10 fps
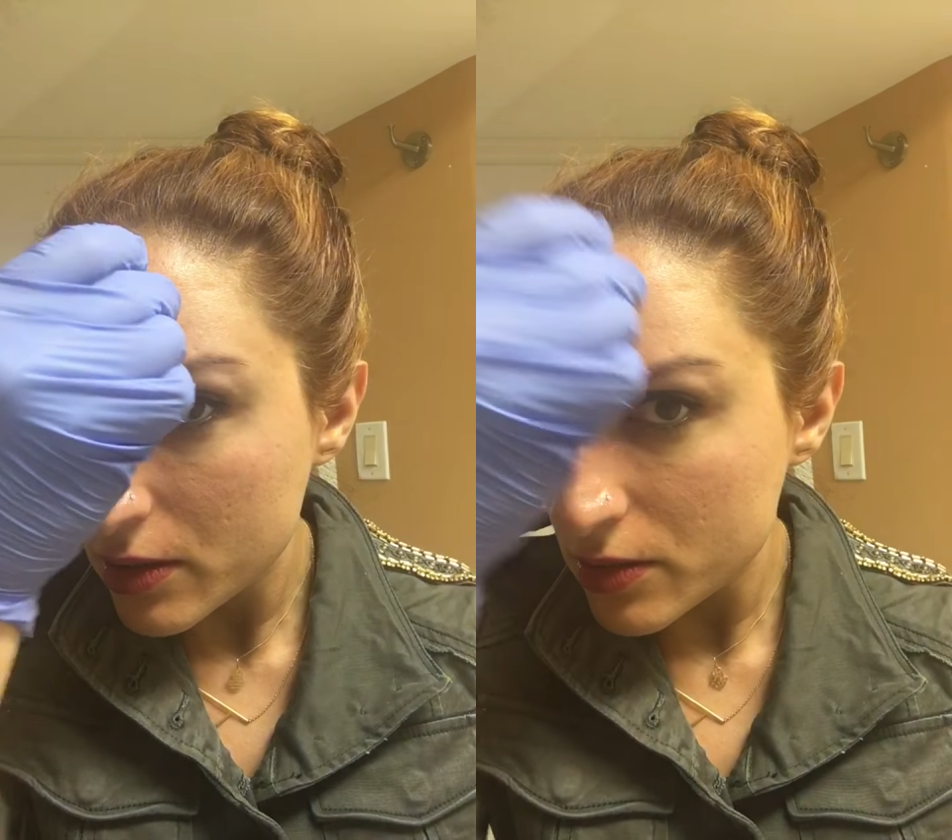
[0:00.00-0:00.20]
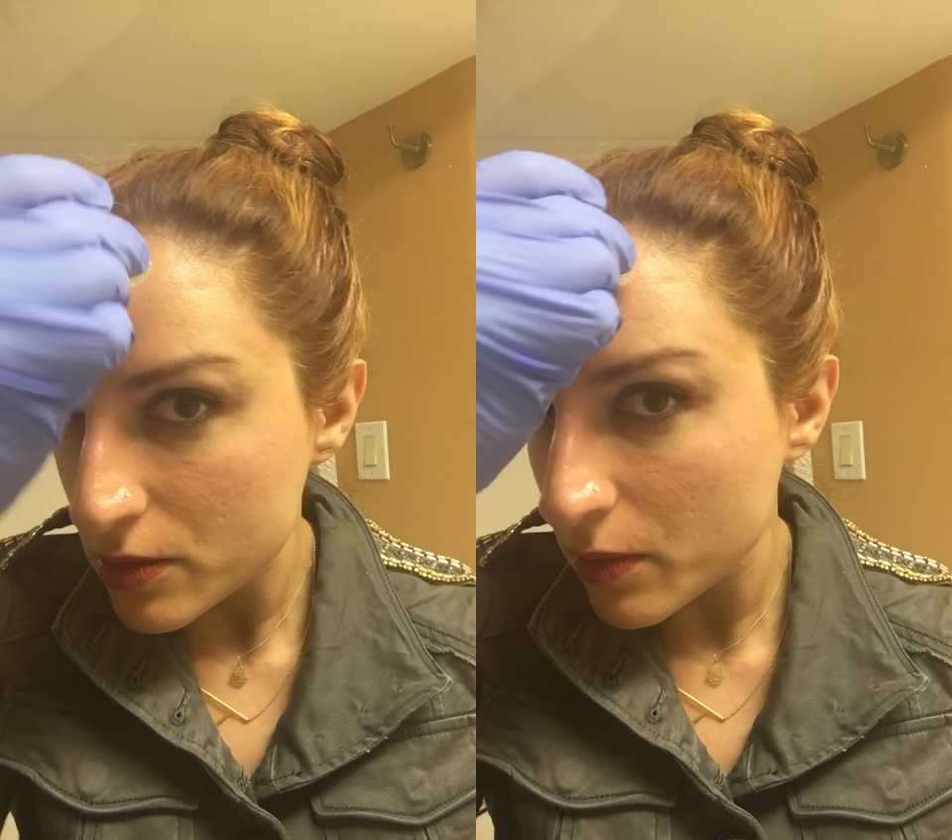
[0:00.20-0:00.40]

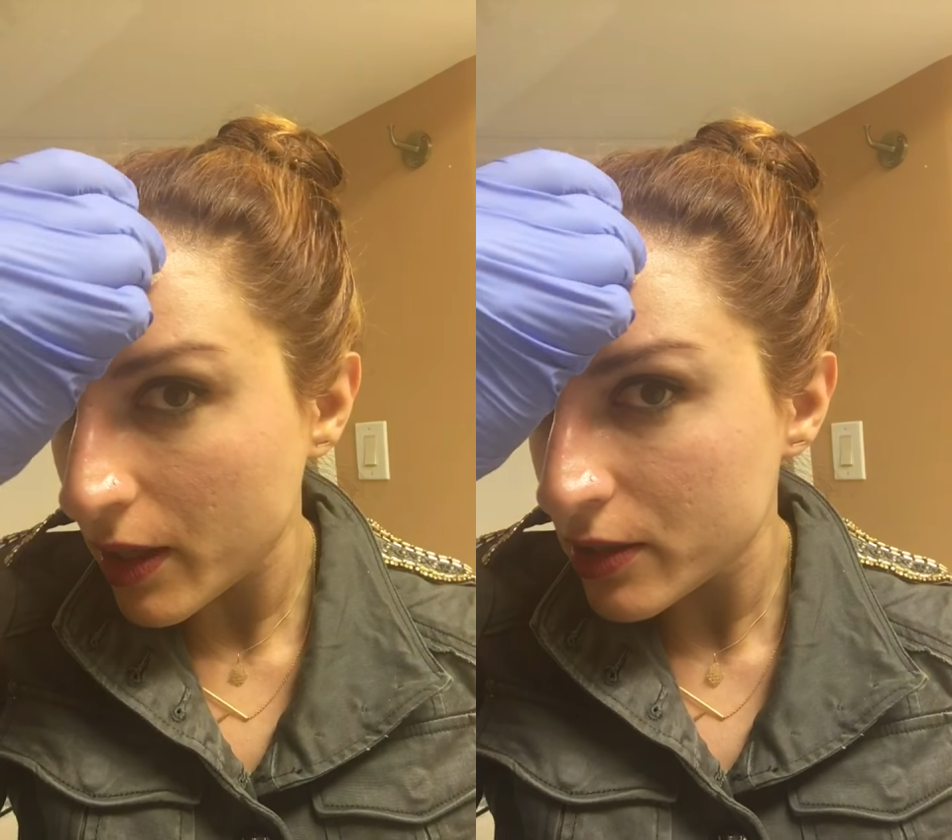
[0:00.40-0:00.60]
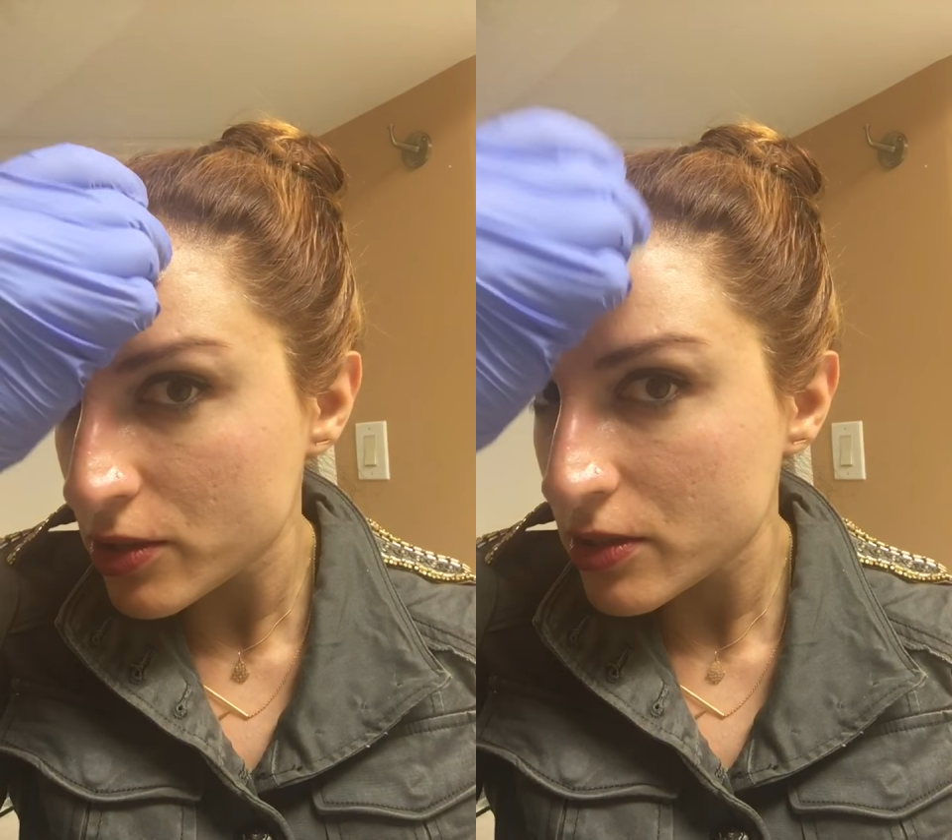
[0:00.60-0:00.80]
So
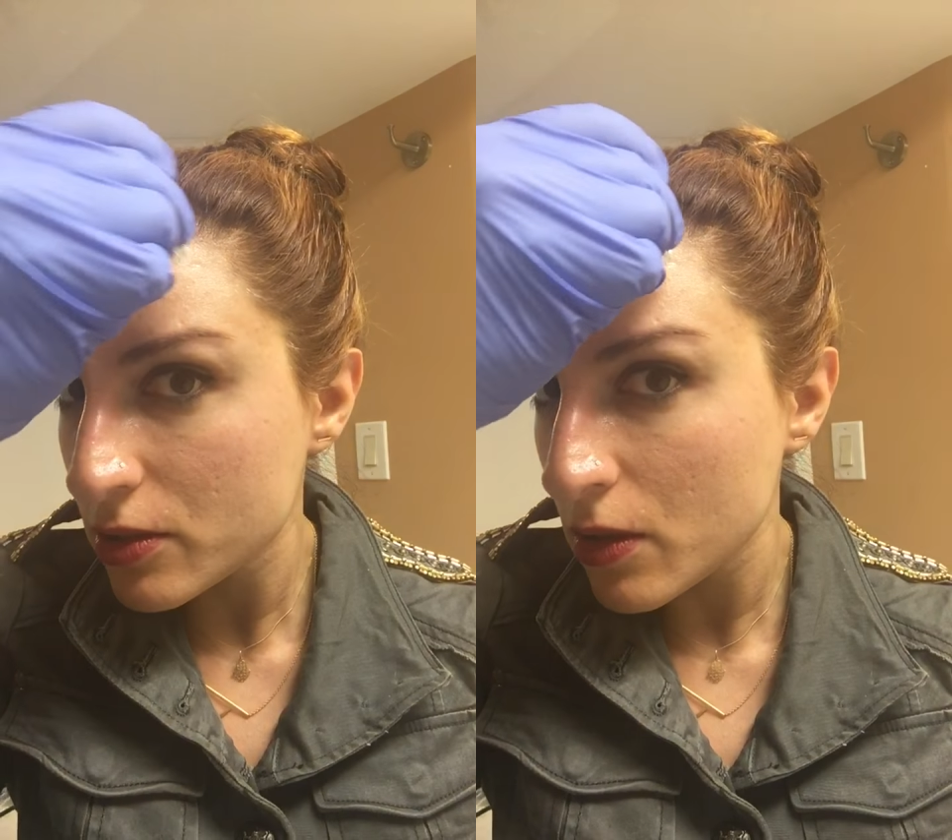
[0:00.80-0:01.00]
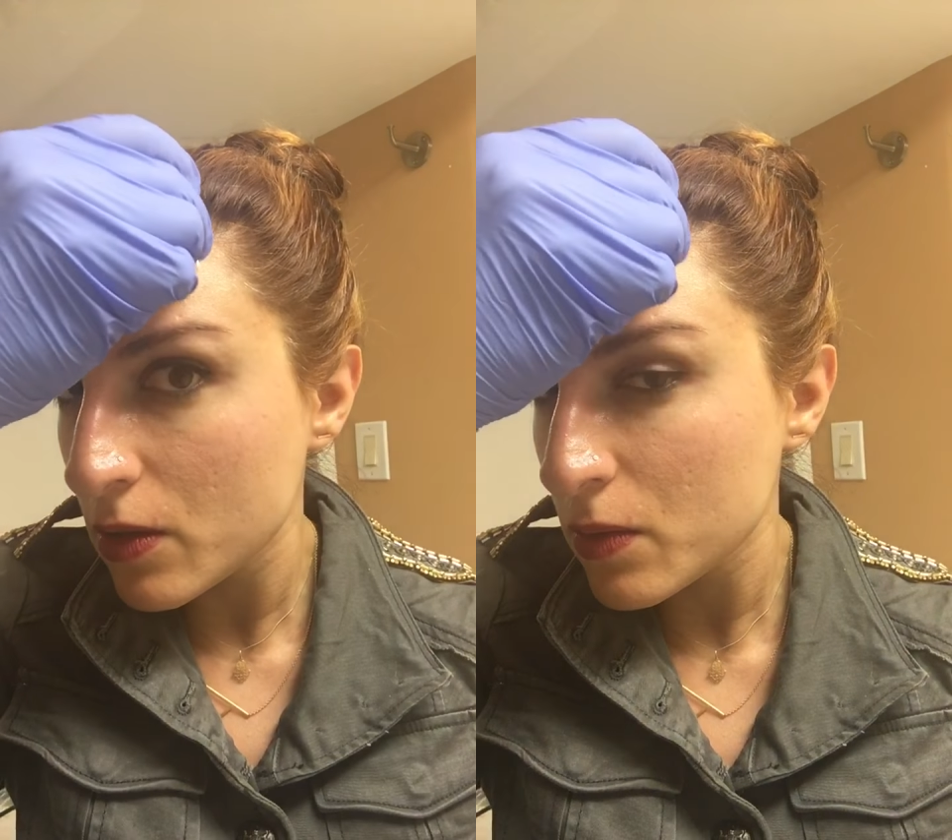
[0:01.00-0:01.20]
I just
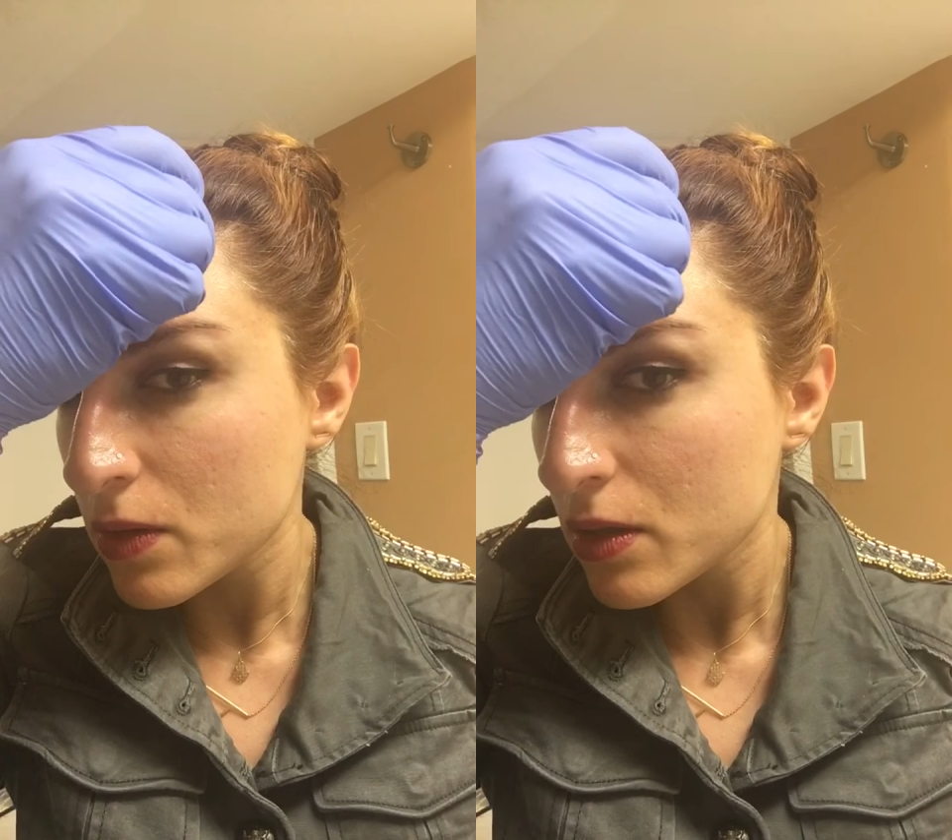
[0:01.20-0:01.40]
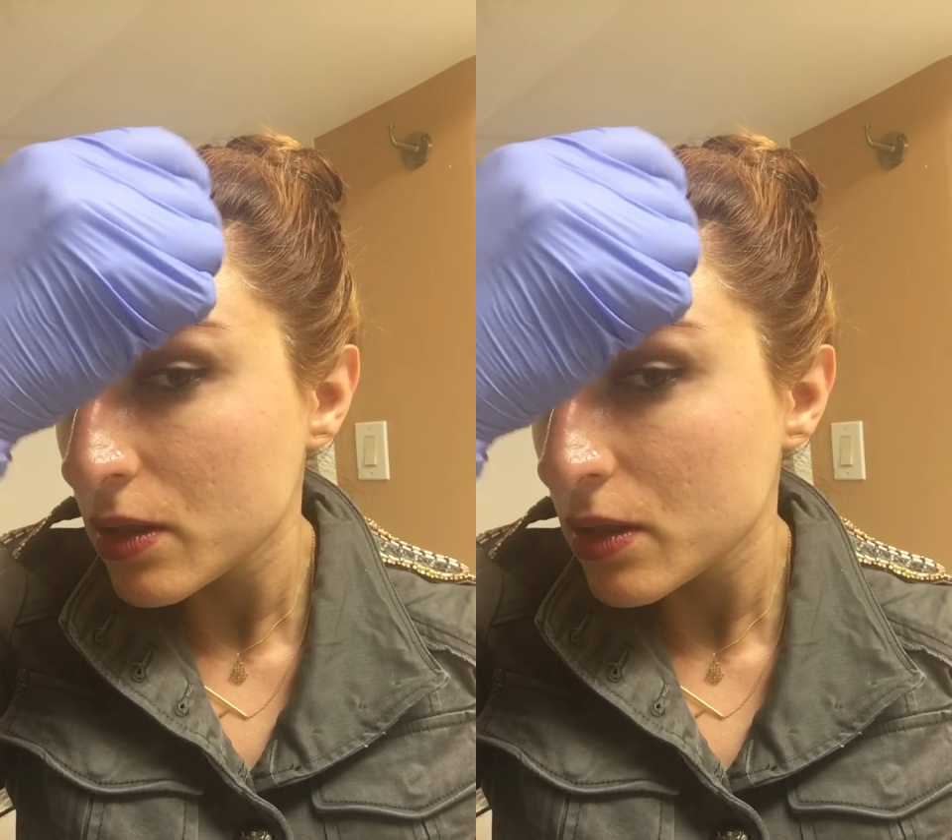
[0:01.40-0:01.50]
go